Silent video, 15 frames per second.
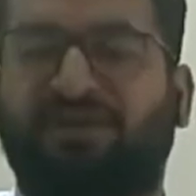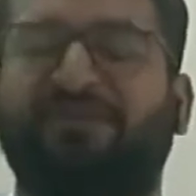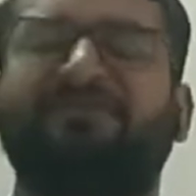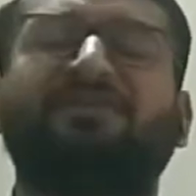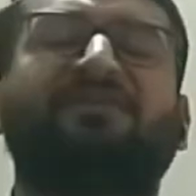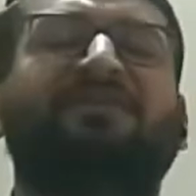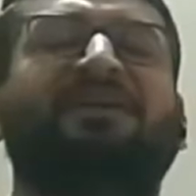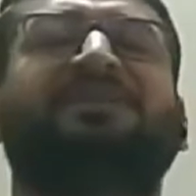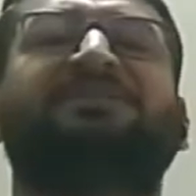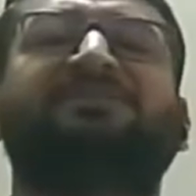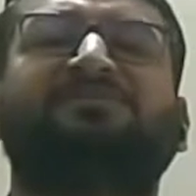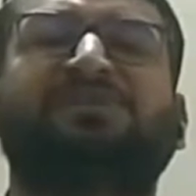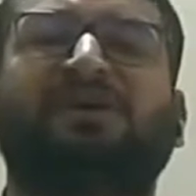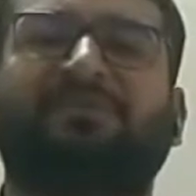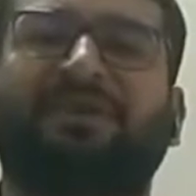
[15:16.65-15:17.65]
Living
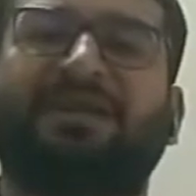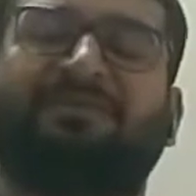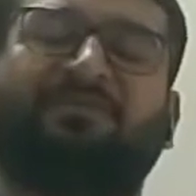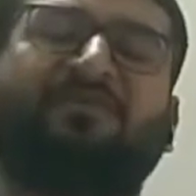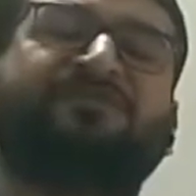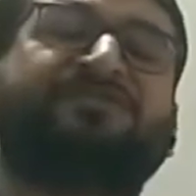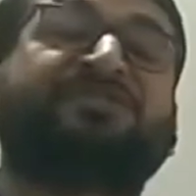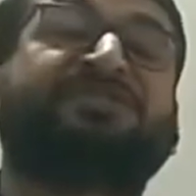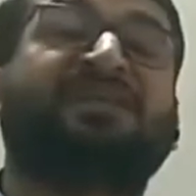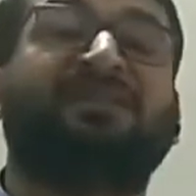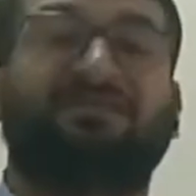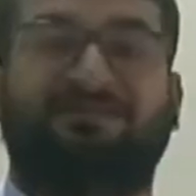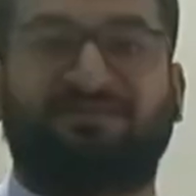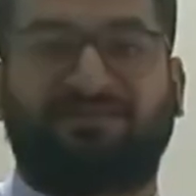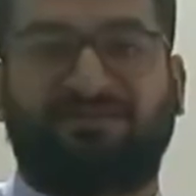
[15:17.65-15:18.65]
organisms are made up of
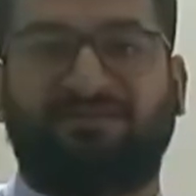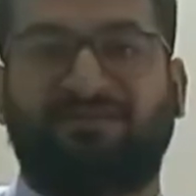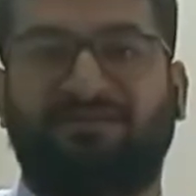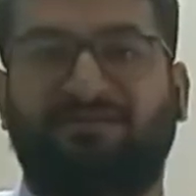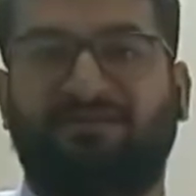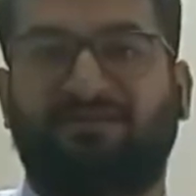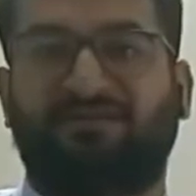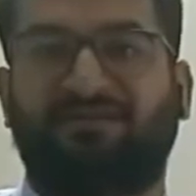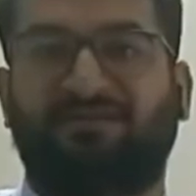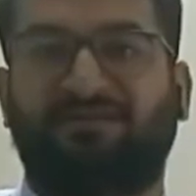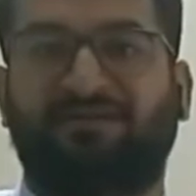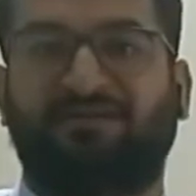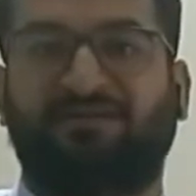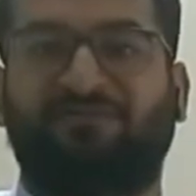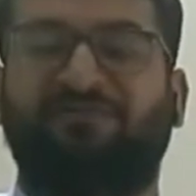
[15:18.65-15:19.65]
cells,
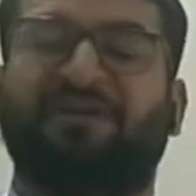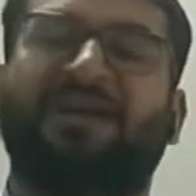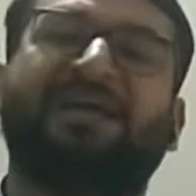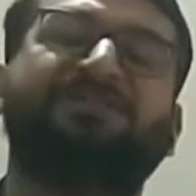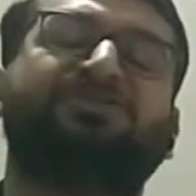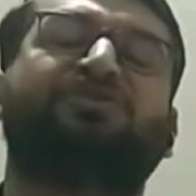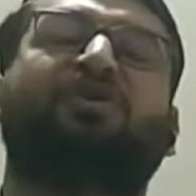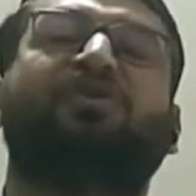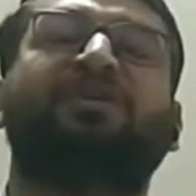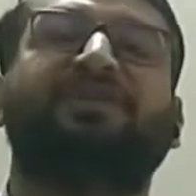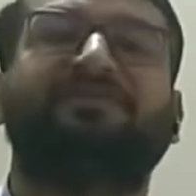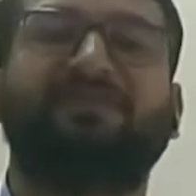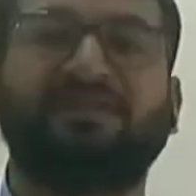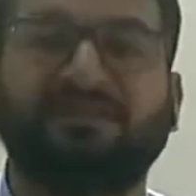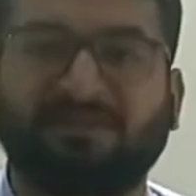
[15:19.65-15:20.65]
whereas
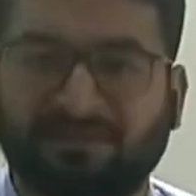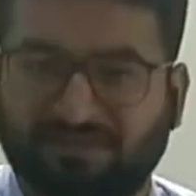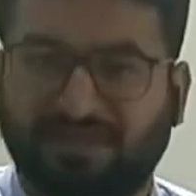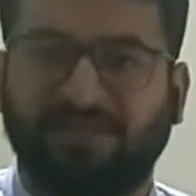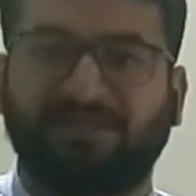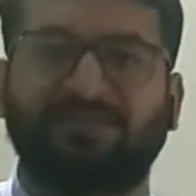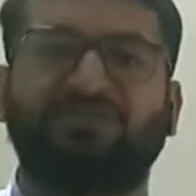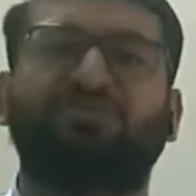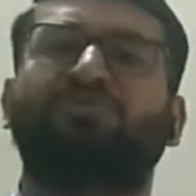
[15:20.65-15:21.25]
non-living things